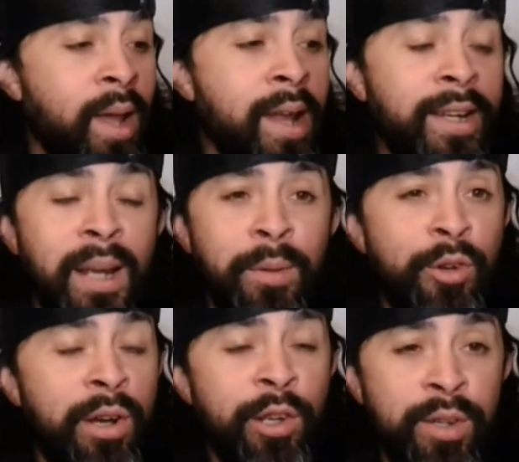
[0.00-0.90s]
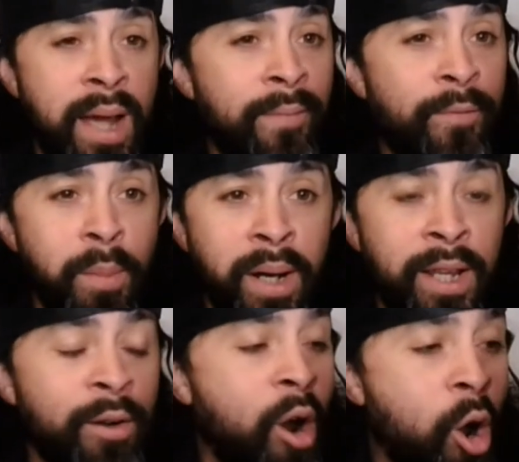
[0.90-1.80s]
Anytime you're trading your time for
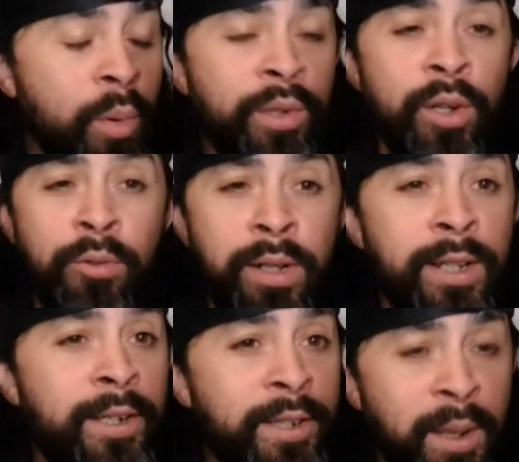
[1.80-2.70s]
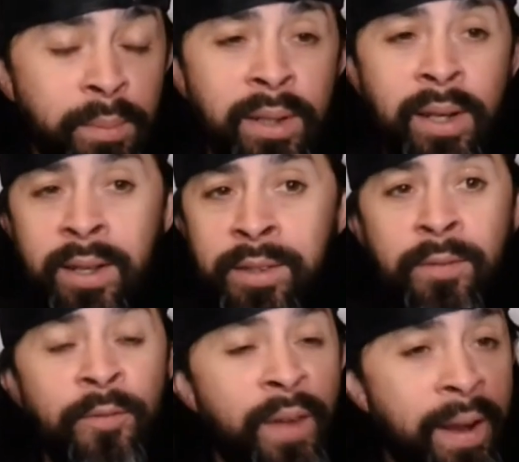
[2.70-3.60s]
money, you're always going to run into something that
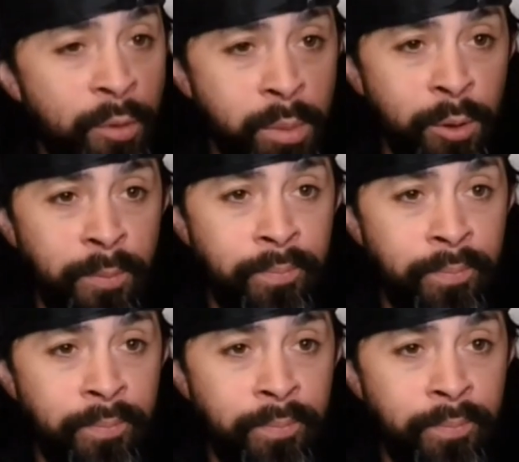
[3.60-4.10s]
isn't favorable.